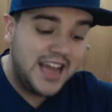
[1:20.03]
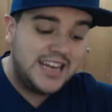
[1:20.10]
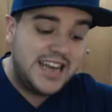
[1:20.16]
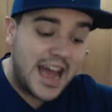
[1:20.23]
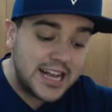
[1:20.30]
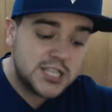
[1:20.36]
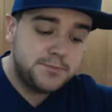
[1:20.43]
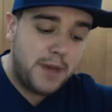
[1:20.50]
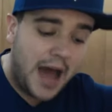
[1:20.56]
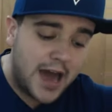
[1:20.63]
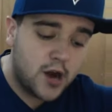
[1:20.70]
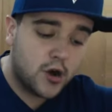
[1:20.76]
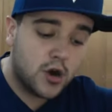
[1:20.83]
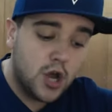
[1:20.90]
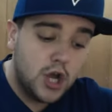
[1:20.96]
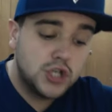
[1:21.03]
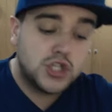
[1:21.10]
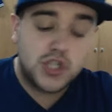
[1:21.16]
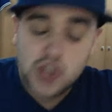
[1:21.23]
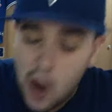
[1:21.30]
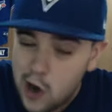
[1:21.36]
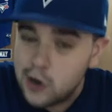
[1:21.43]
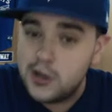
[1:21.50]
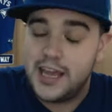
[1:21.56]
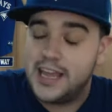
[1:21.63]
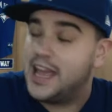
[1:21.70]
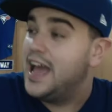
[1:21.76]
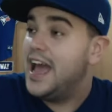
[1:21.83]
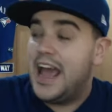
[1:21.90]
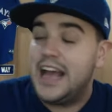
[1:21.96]
Next batter,
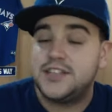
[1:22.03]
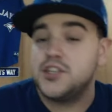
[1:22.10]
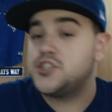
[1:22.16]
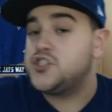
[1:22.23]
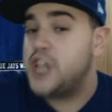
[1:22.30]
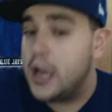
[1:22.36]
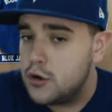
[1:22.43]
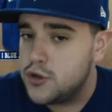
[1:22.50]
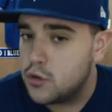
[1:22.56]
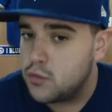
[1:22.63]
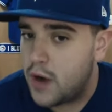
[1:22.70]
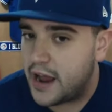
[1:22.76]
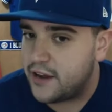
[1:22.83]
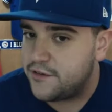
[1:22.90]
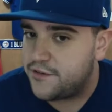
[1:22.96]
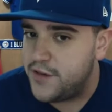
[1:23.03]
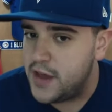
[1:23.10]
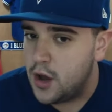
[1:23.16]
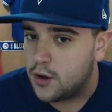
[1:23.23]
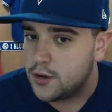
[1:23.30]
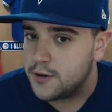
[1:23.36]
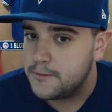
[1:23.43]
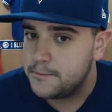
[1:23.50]
Starling, hits a single to right field.